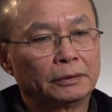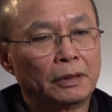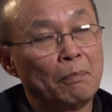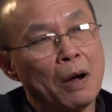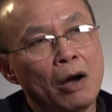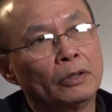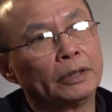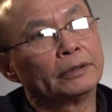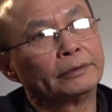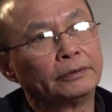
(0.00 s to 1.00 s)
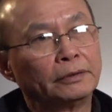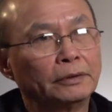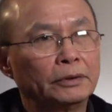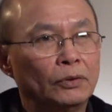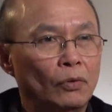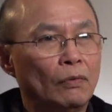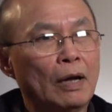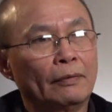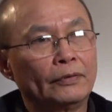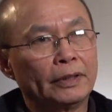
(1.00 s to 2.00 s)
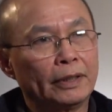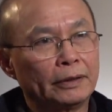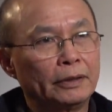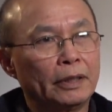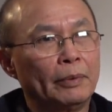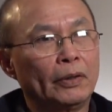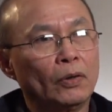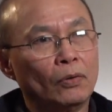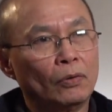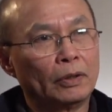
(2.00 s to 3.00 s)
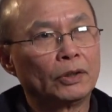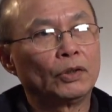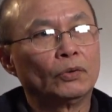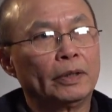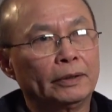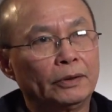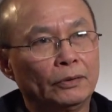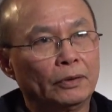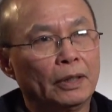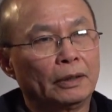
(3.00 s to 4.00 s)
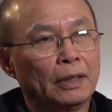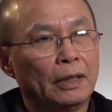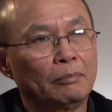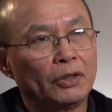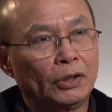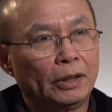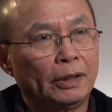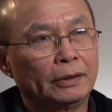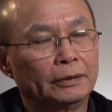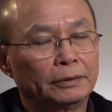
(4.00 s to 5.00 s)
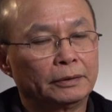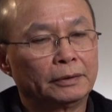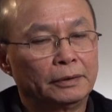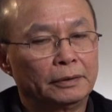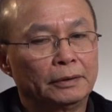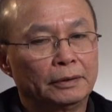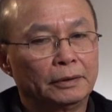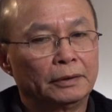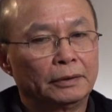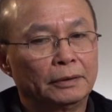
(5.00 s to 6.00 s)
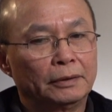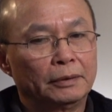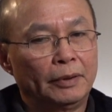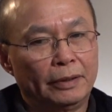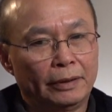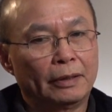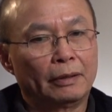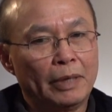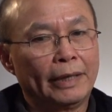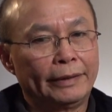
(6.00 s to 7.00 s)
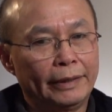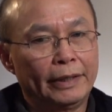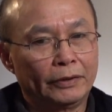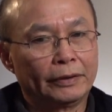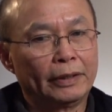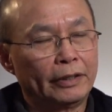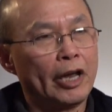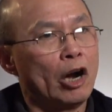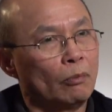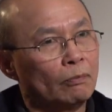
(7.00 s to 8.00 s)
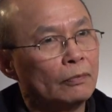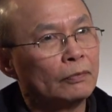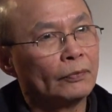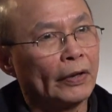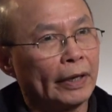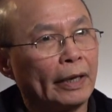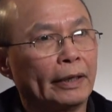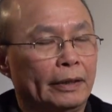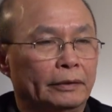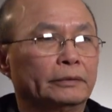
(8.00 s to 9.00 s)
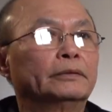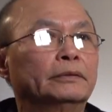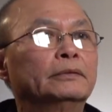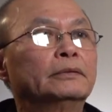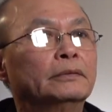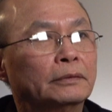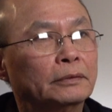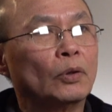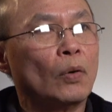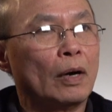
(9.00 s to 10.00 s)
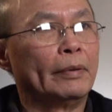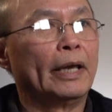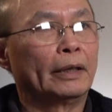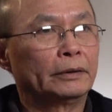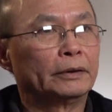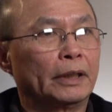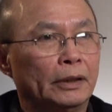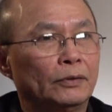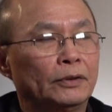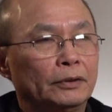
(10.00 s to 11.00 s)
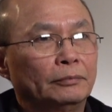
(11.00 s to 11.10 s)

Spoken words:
compounder to look after the chemical, the shooting to that machine. Because my English little help that I can go up there, I can use.